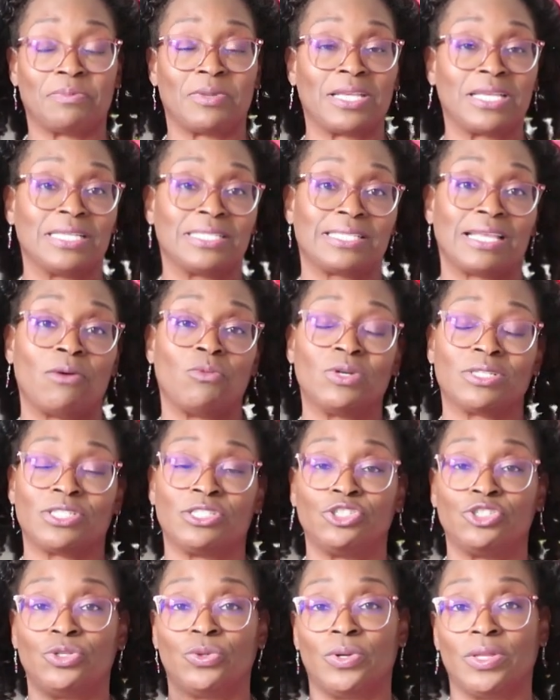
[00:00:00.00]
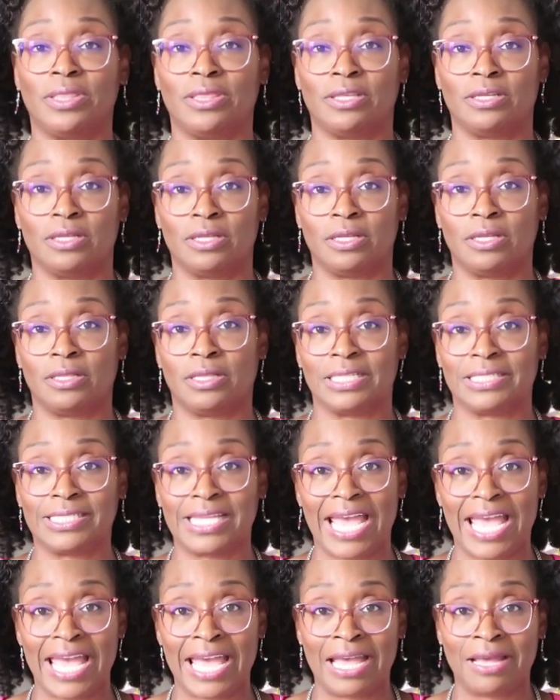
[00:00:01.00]
because I wasn't doing the
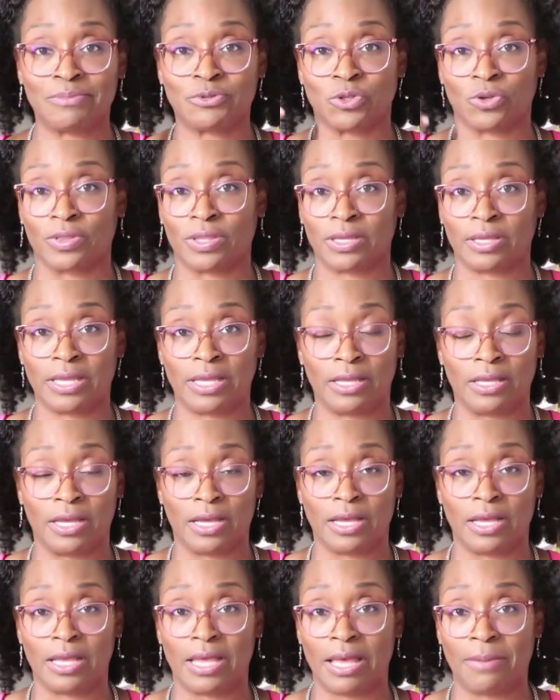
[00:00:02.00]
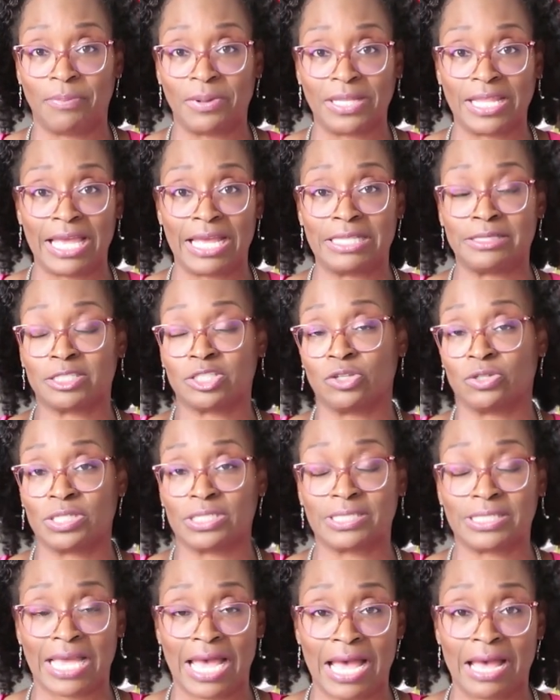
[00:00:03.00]
tabs or the epaulettes on
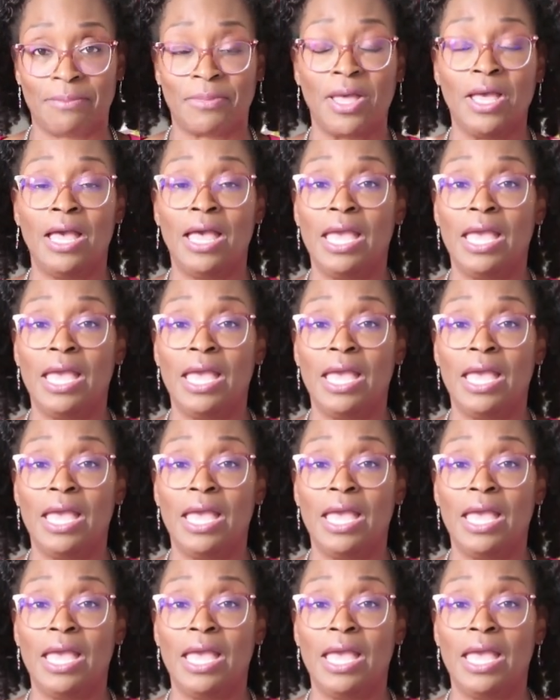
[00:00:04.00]
the top,